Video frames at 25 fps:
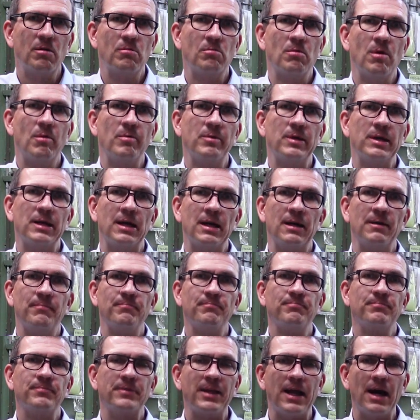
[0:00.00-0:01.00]
where we are
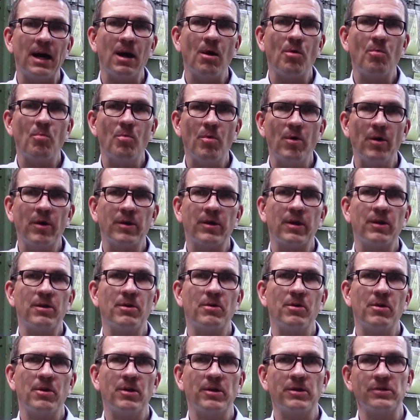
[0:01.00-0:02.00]
now
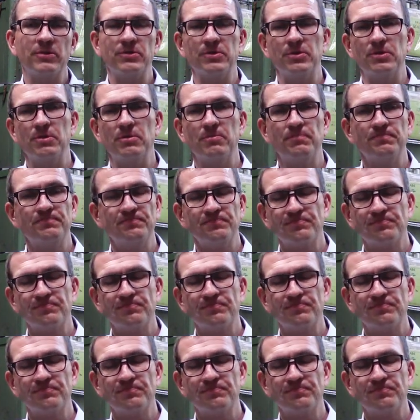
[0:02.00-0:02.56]
working on to